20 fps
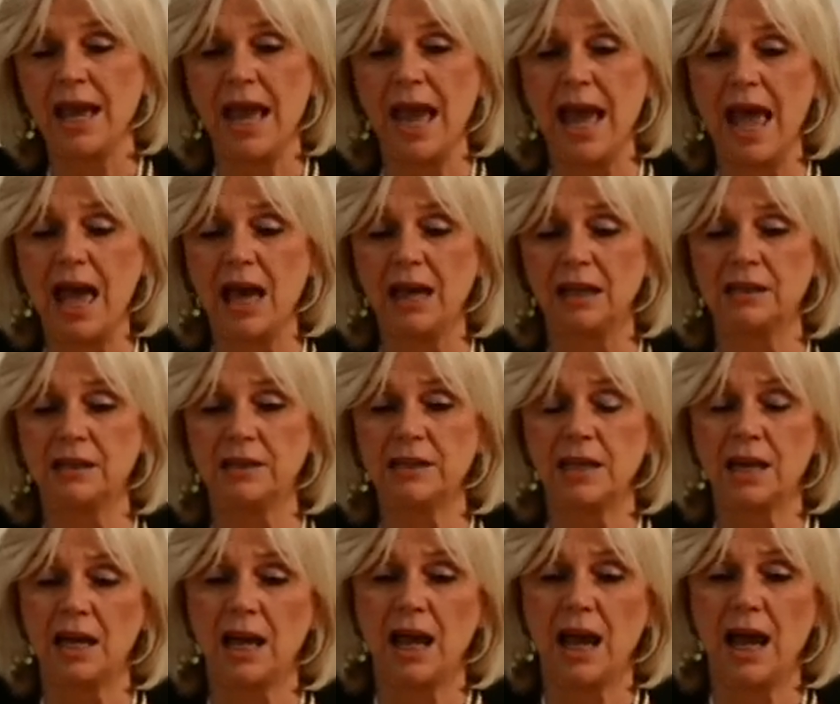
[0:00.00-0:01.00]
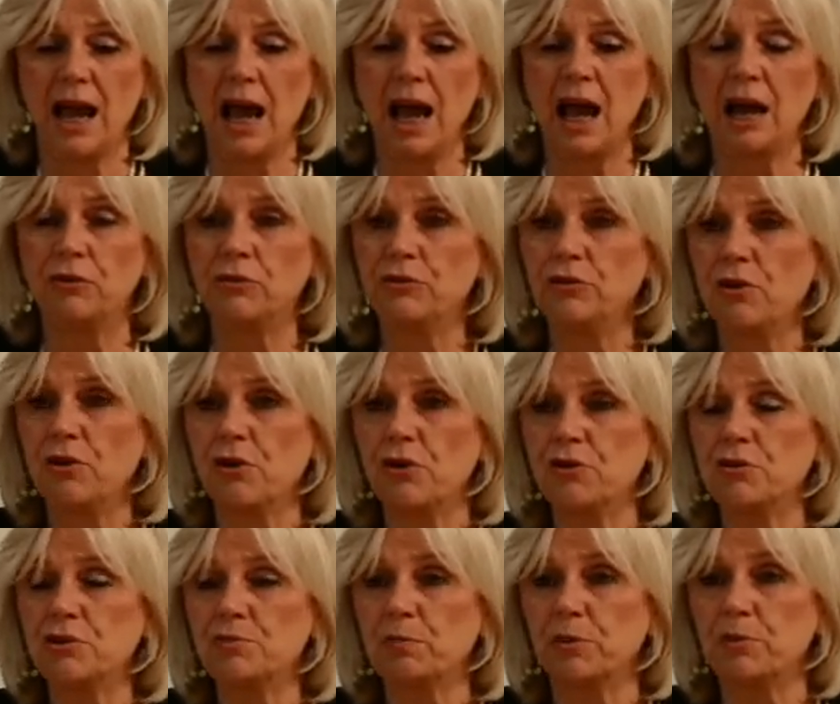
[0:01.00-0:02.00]
And our
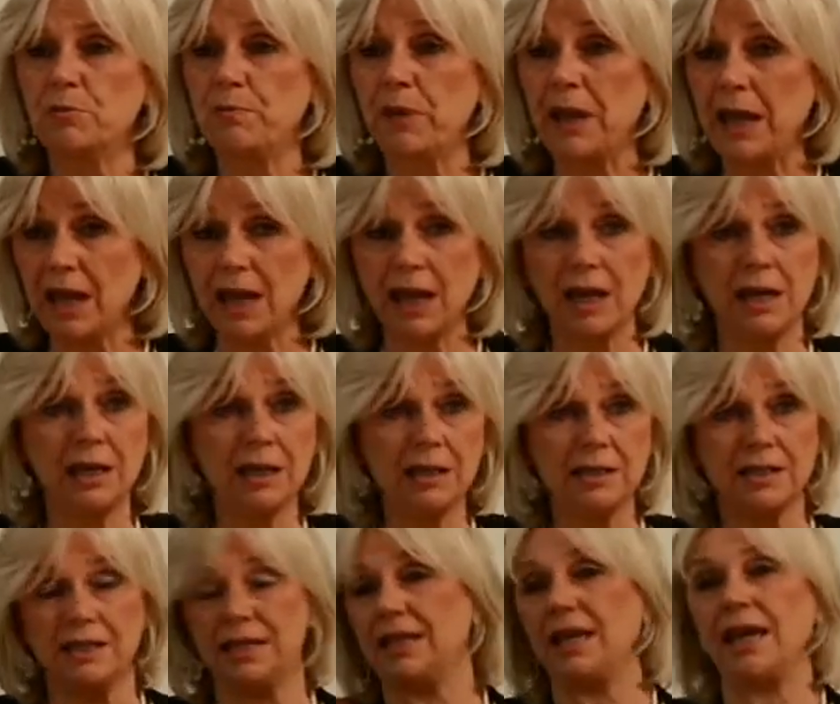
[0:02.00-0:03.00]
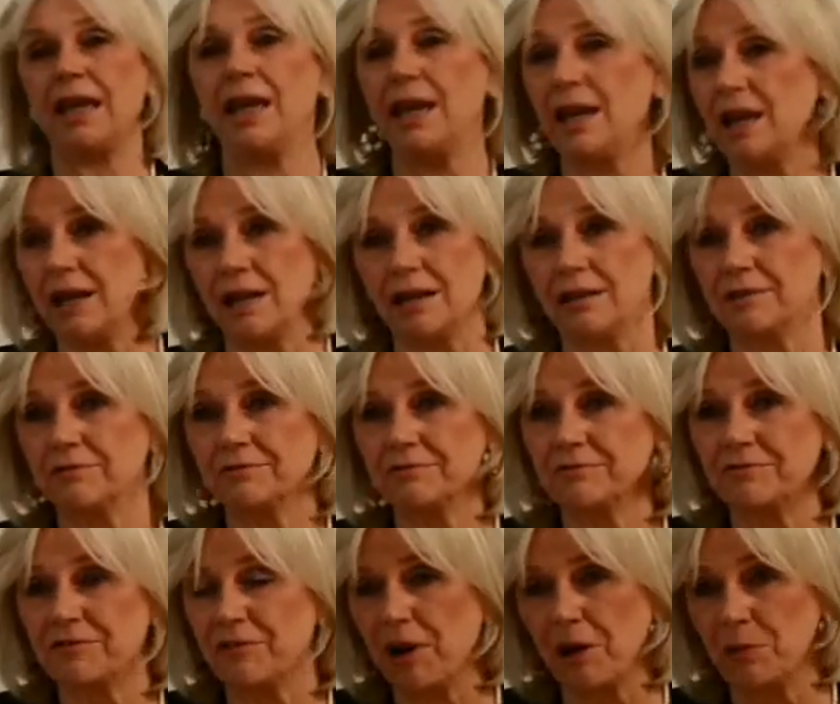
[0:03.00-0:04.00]
nose prepares the air
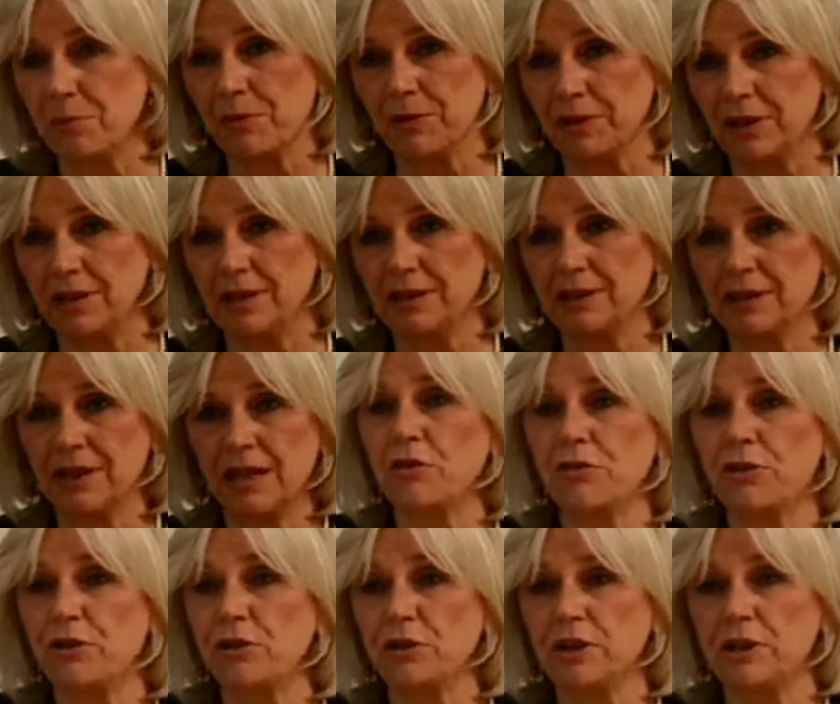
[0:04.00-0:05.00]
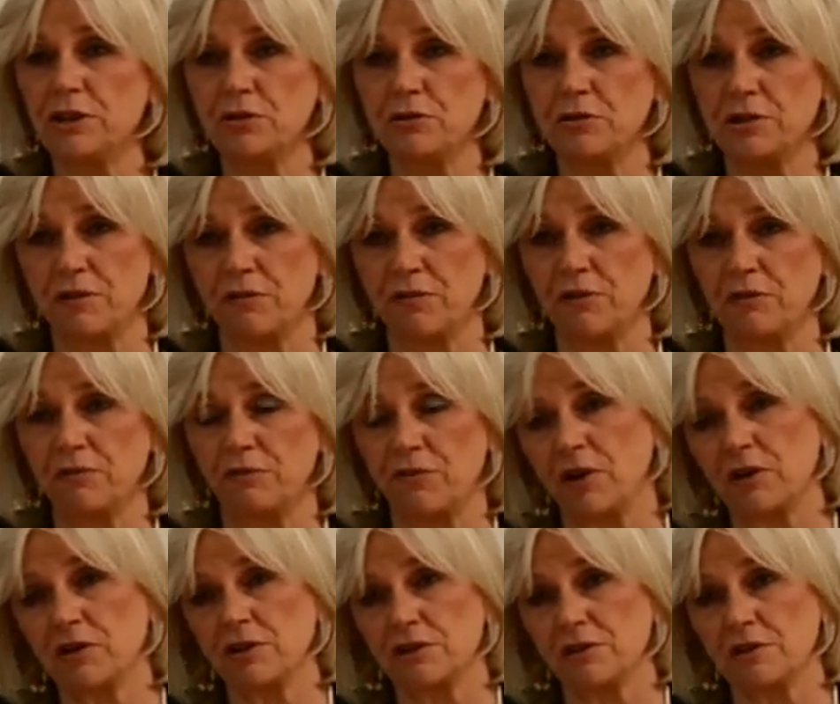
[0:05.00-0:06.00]
for our body. There are 32 different
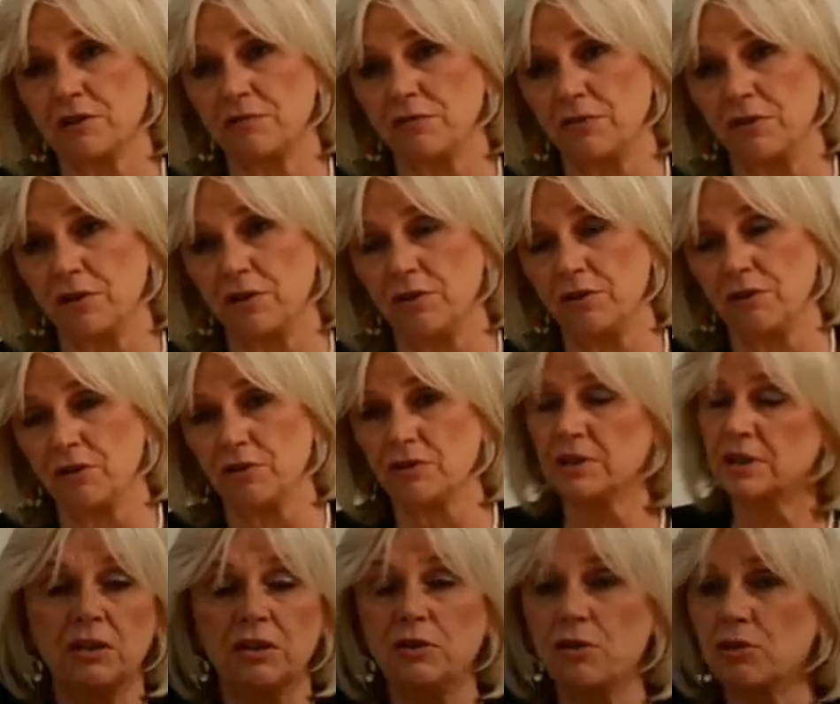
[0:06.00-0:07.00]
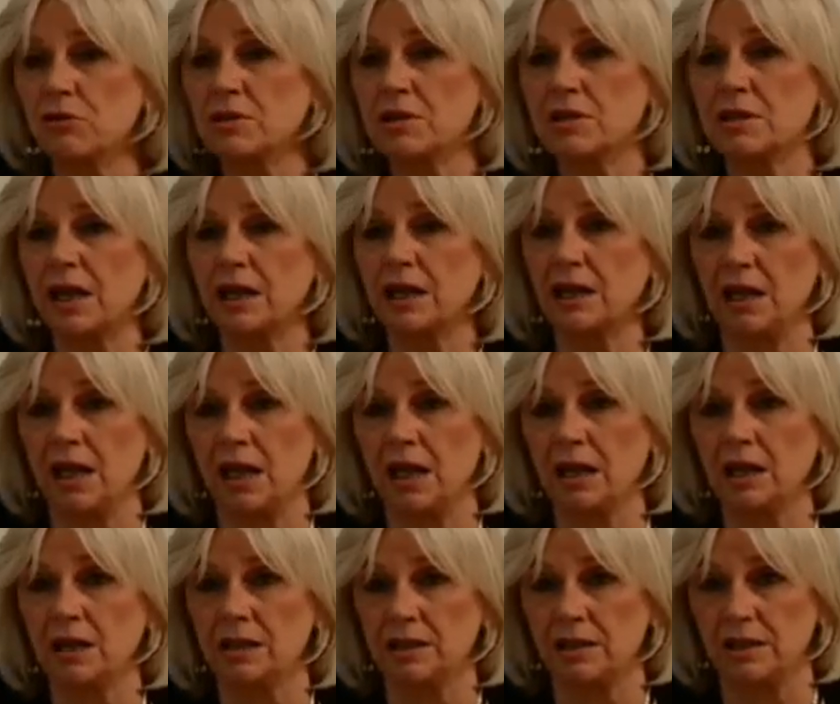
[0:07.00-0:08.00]
functions for the nose. The nose is like an air
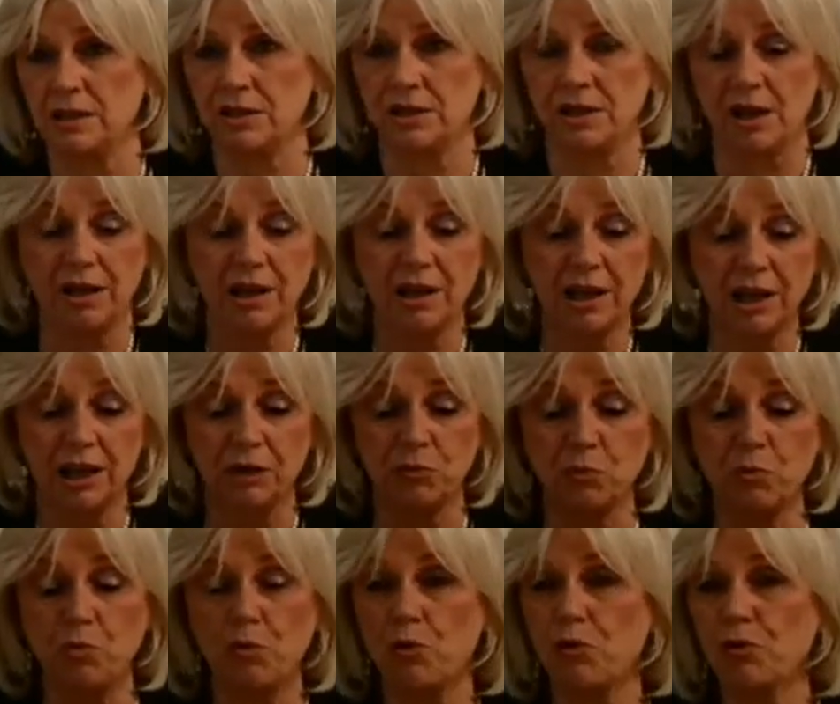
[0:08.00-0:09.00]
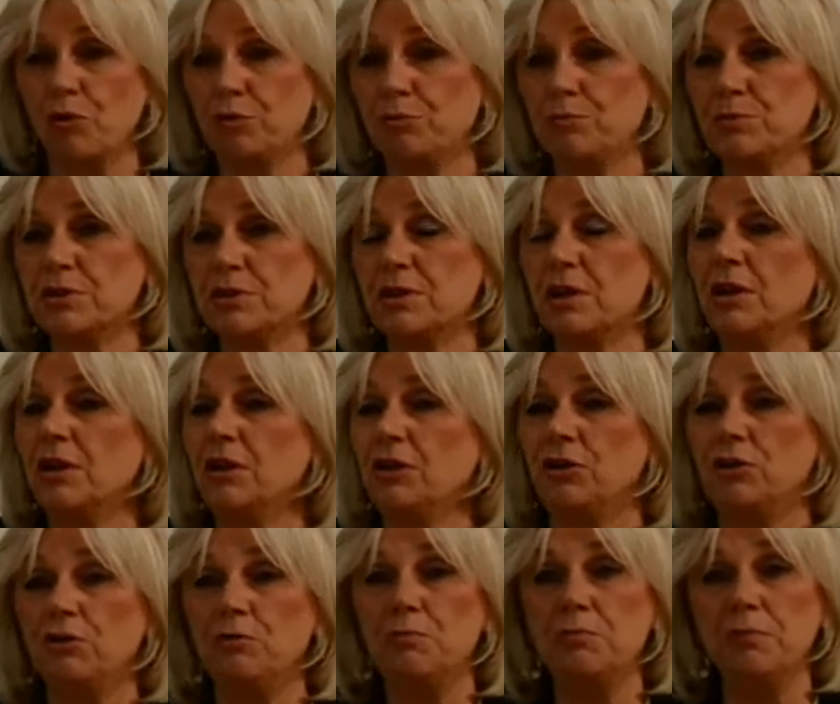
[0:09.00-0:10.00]
conditioner. It warms,
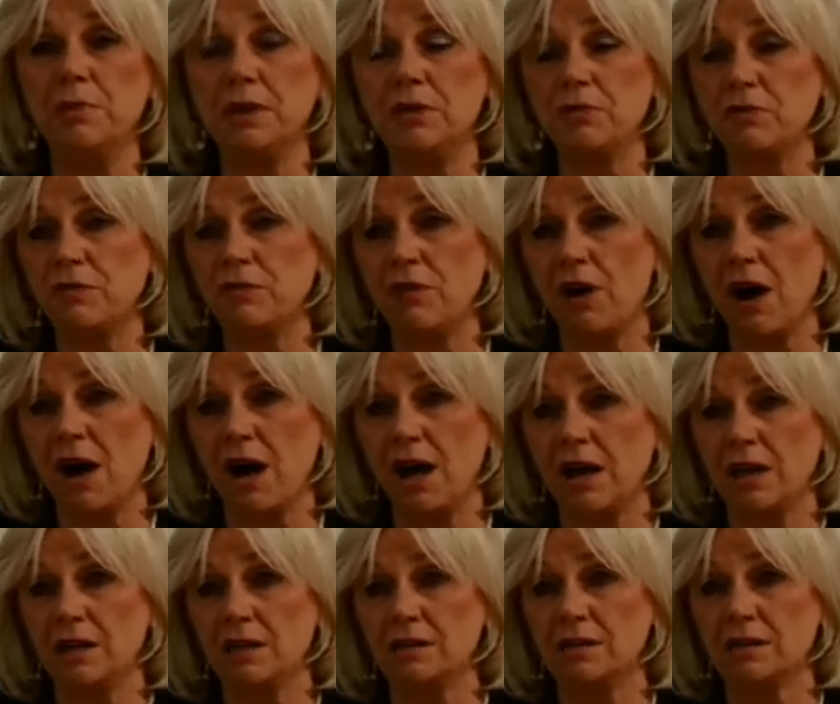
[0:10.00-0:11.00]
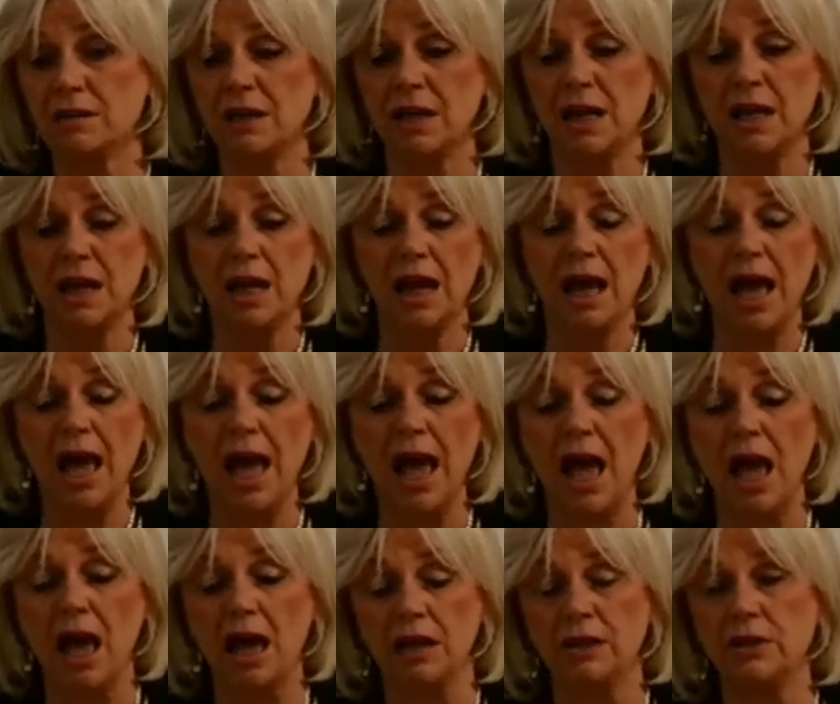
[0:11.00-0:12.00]
humidifies,
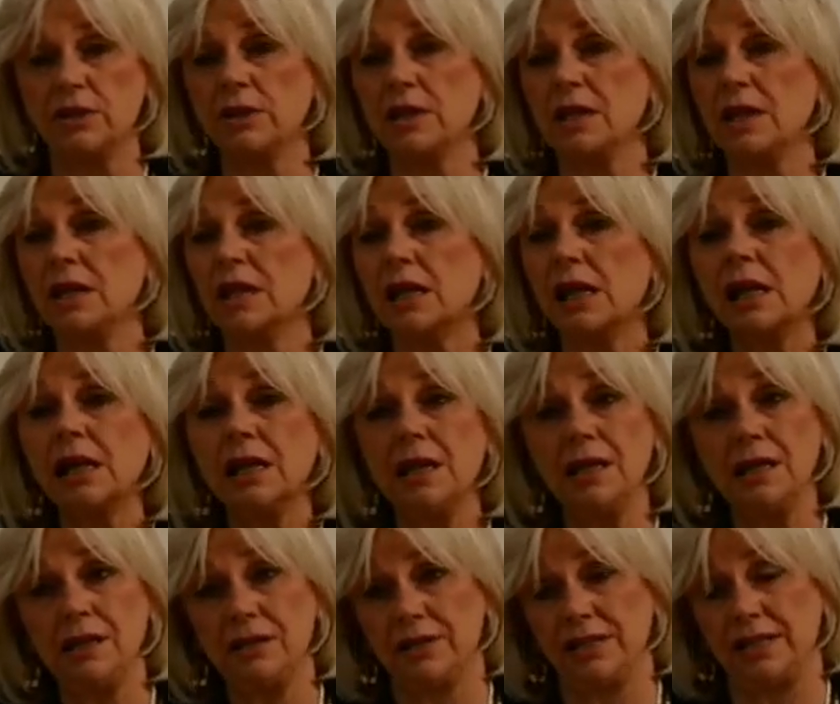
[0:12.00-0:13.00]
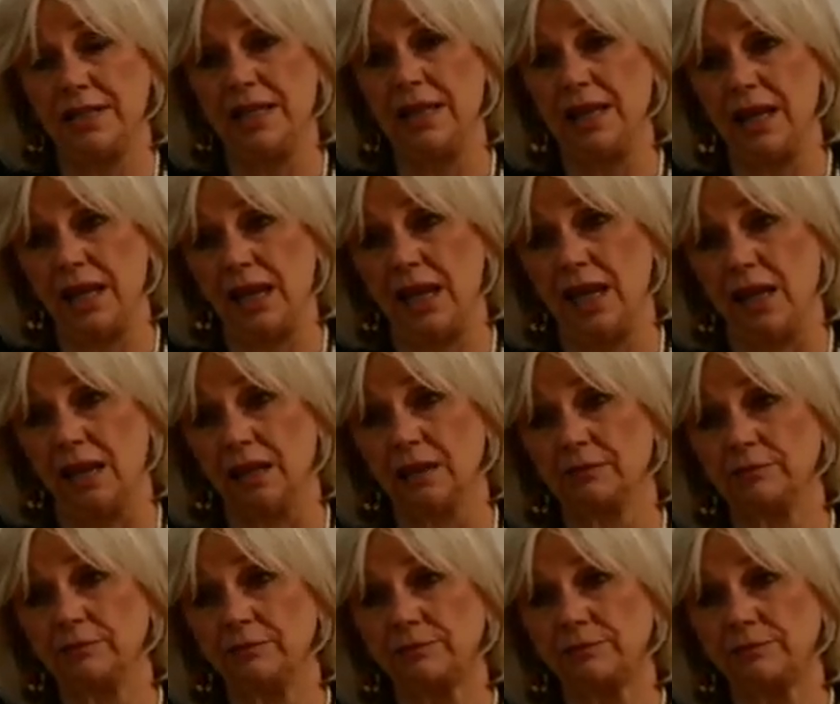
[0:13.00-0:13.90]
and cleans the air